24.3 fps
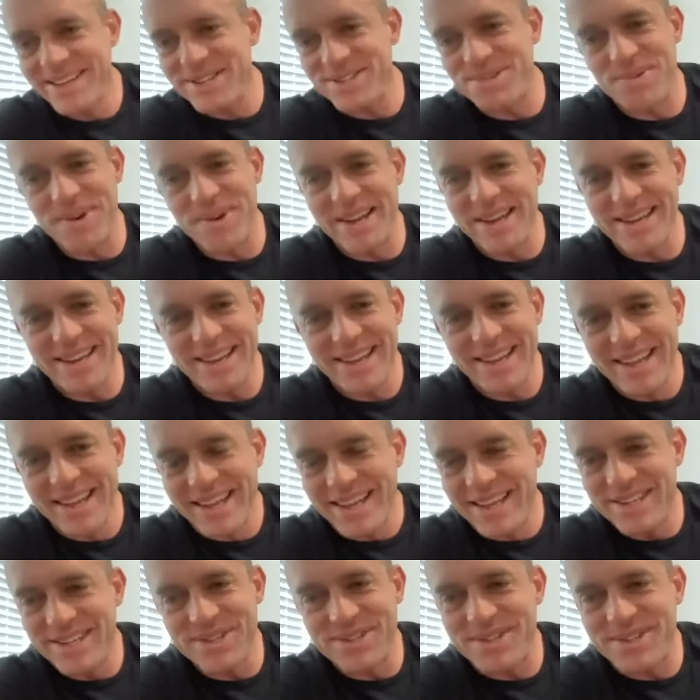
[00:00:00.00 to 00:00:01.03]
just went
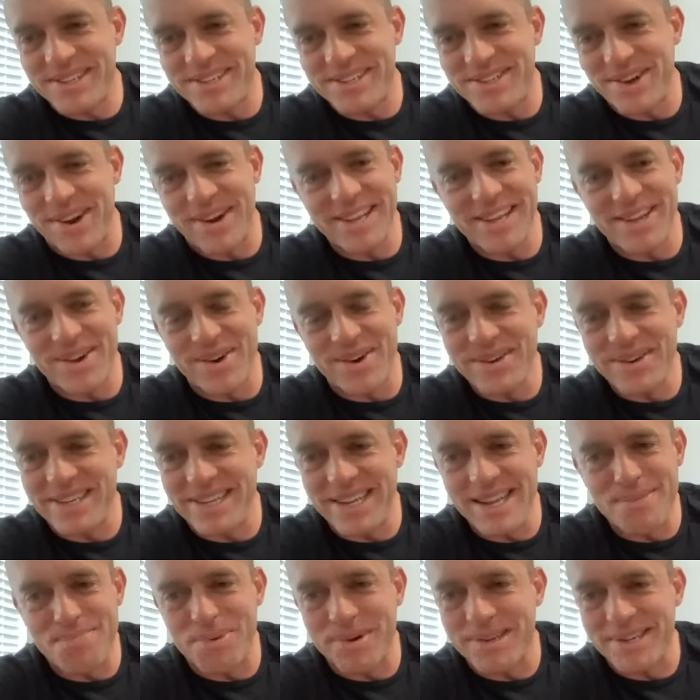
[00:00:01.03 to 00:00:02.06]
and just started going
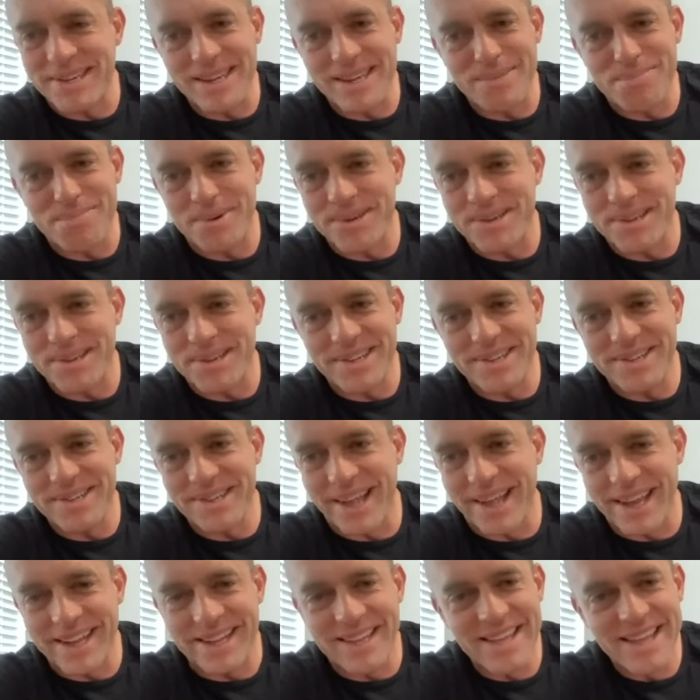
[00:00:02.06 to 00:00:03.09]
deeper and deeper, dude.
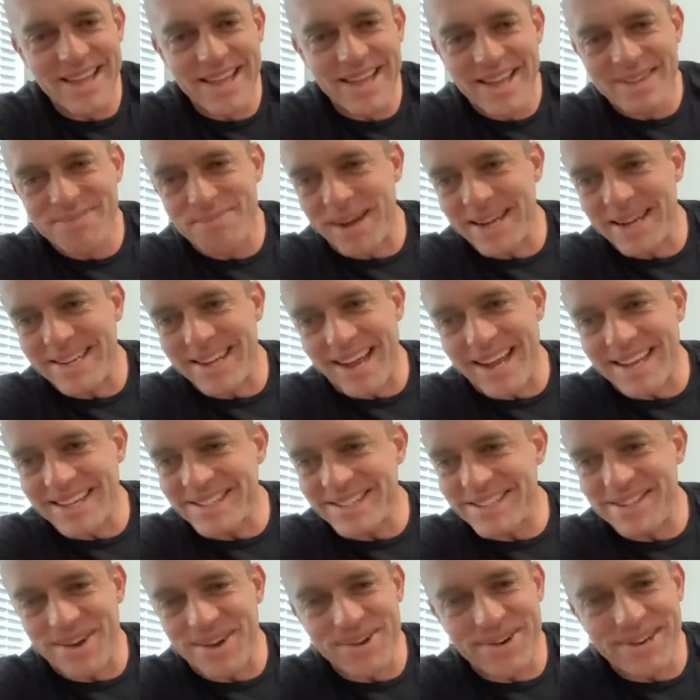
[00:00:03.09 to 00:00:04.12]
Like my
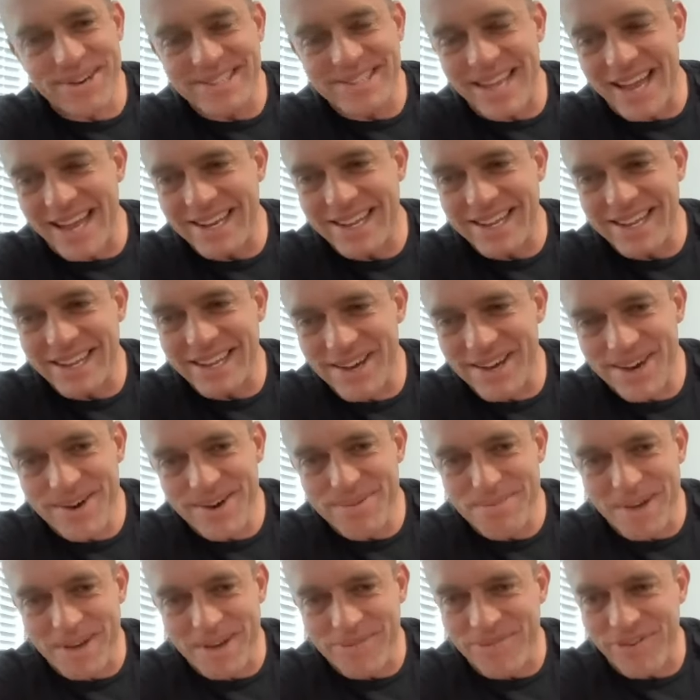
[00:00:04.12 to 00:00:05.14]
diet sodas had to
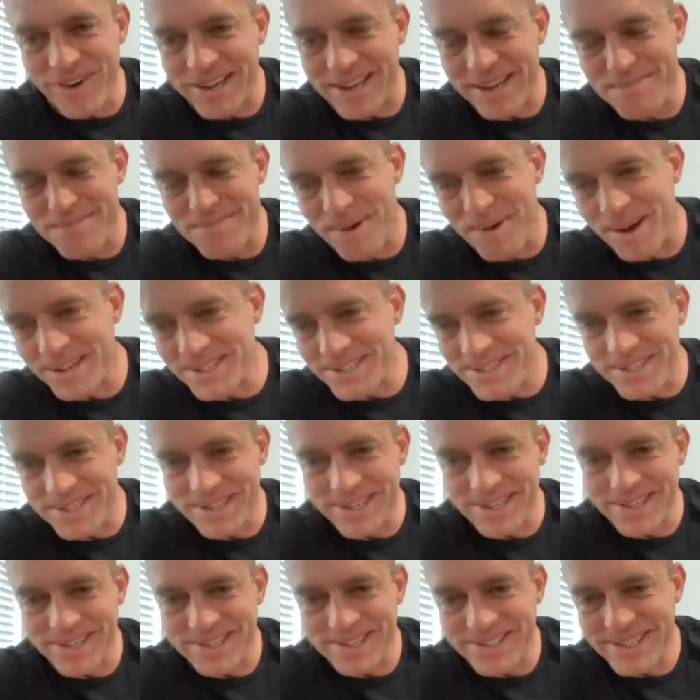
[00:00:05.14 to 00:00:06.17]
go, my fucking
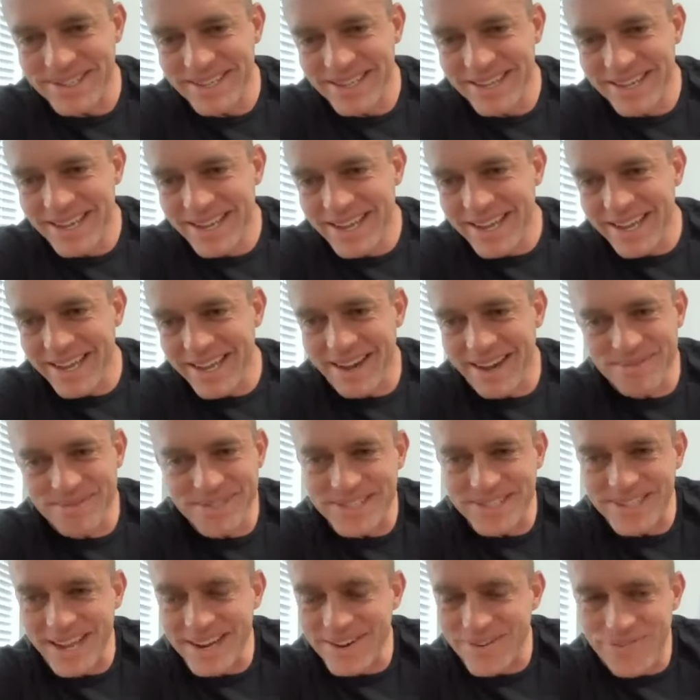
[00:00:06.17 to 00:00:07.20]
monsters. And I'm
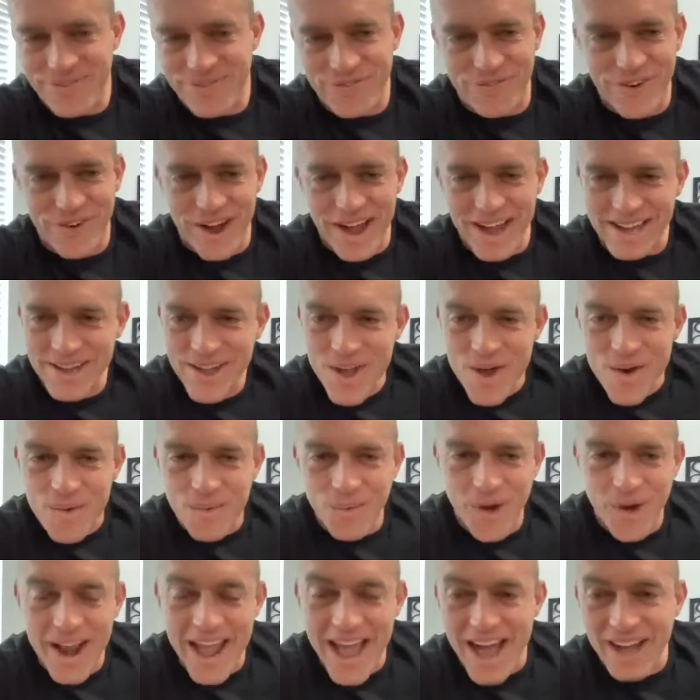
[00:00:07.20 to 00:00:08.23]
just like, fuck,
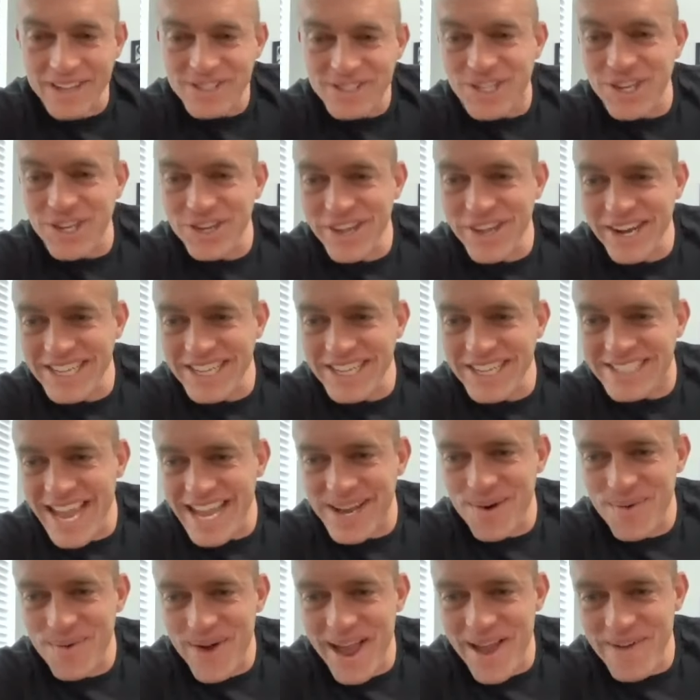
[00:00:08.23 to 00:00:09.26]
what else are you gonna
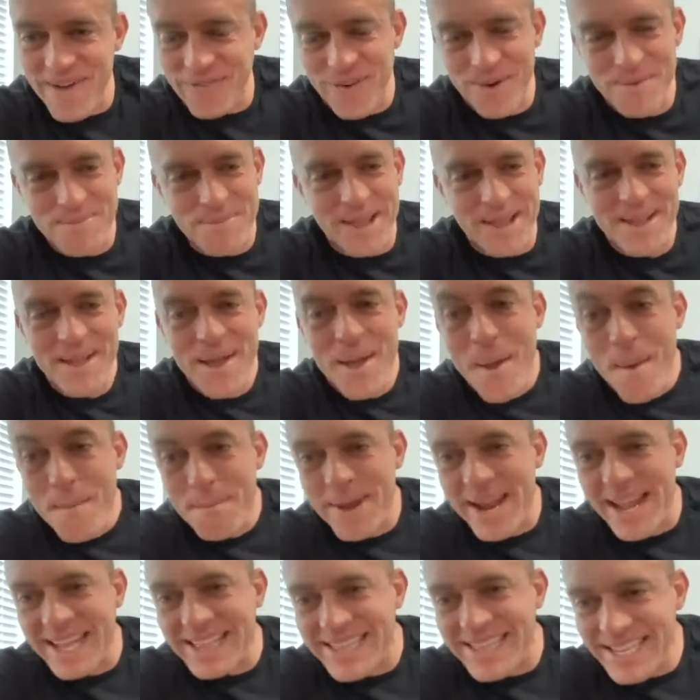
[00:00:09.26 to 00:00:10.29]
take away from me?
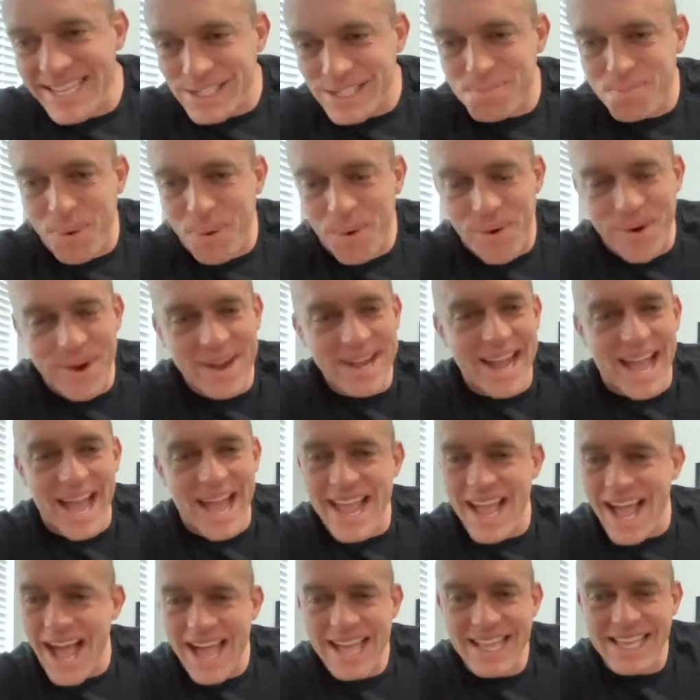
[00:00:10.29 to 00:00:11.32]
But at this point,
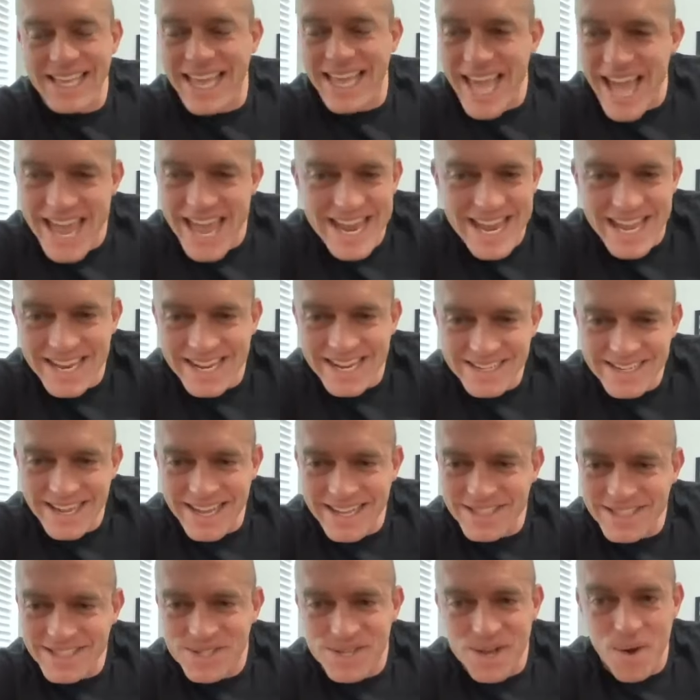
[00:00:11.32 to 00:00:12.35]
I, I get it.
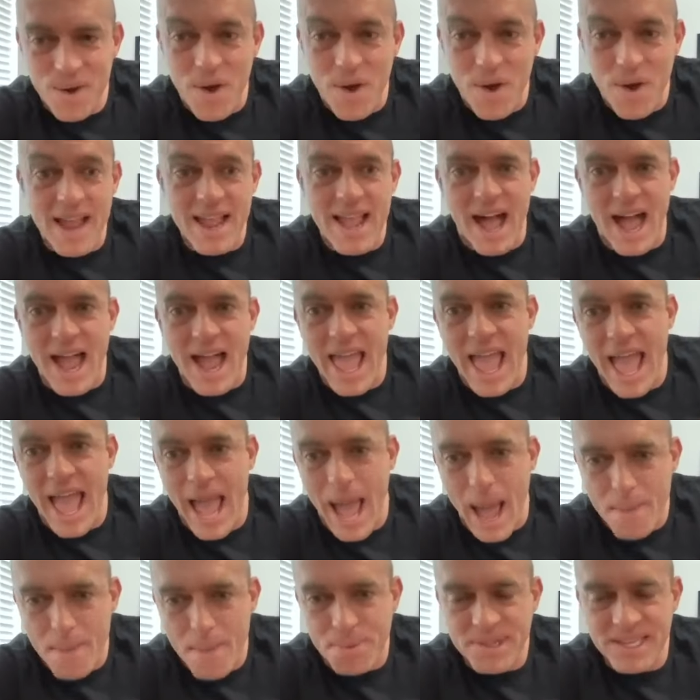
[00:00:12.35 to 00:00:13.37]
And so I, I
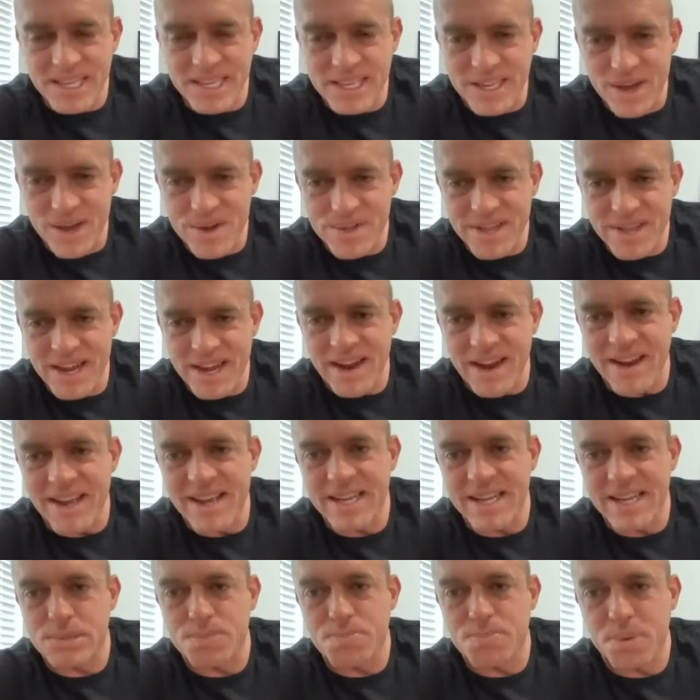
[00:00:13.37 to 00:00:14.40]
happily go there
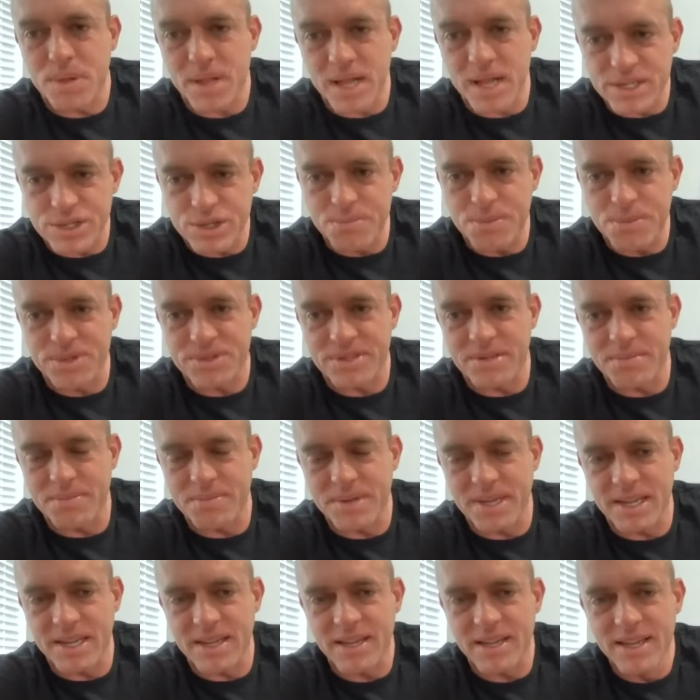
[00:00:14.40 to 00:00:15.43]
and it's pleasurable to
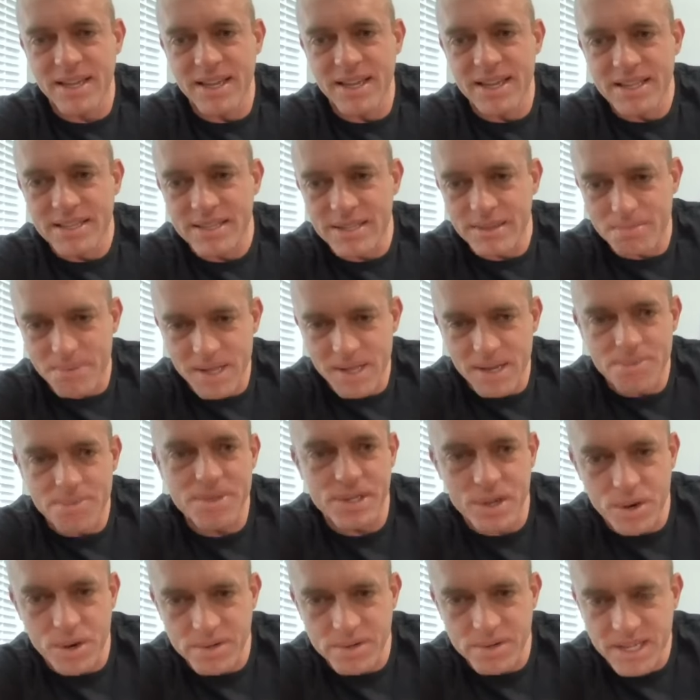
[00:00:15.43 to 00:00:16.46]
me to be able
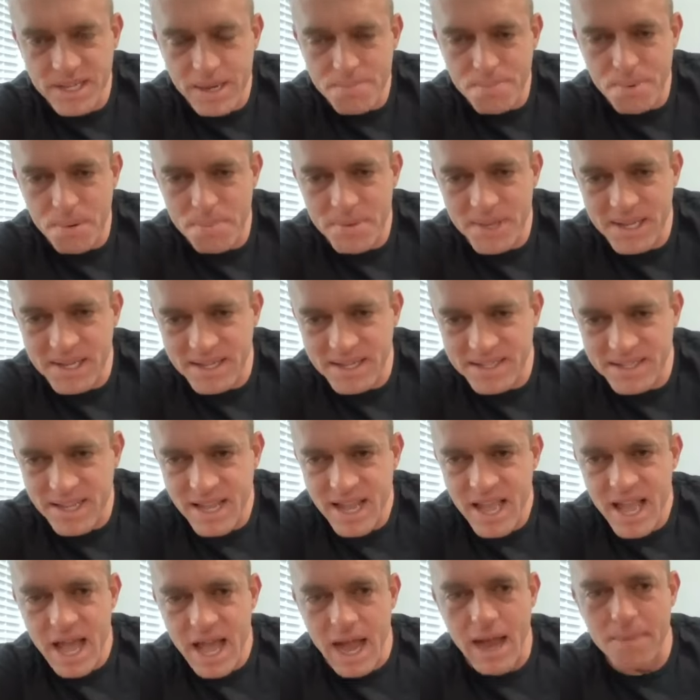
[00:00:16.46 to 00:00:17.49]
to go deeper because
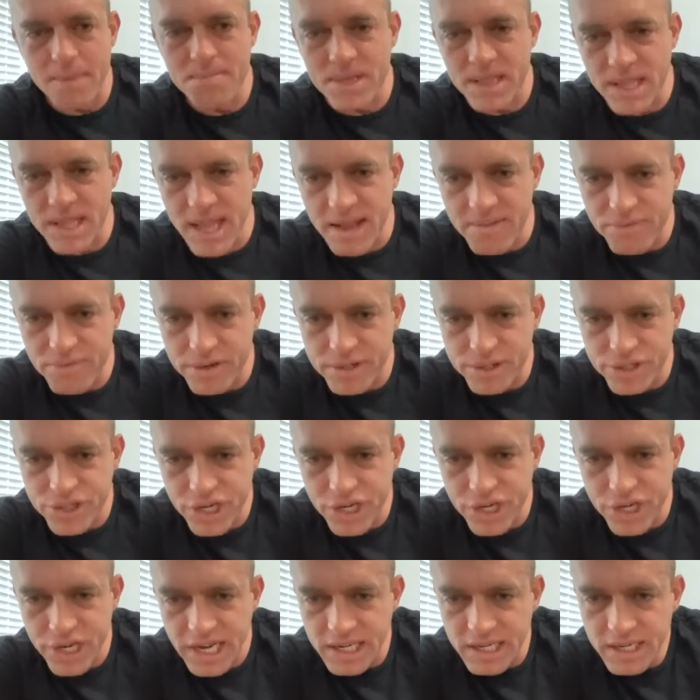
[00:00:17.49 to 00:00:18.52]
I'm
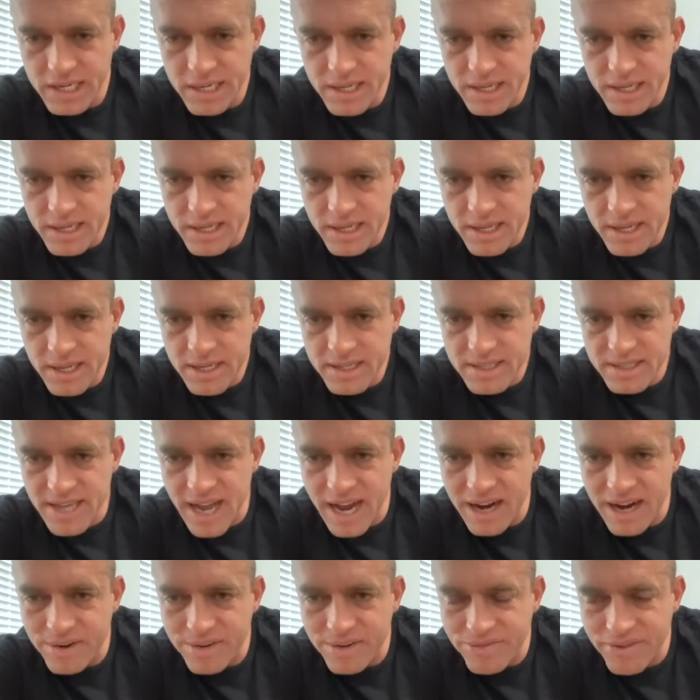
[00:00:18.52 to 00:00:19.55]
leveraging
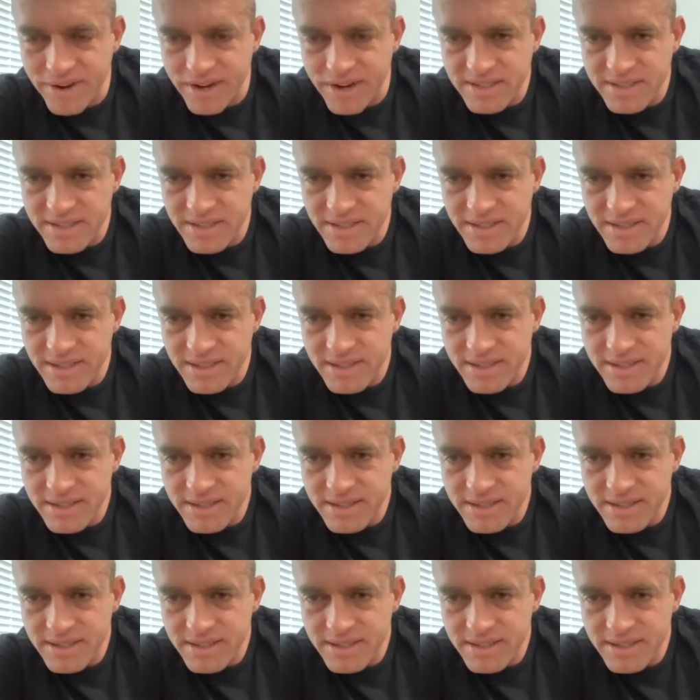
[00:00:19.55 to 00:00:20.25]
sacrifice.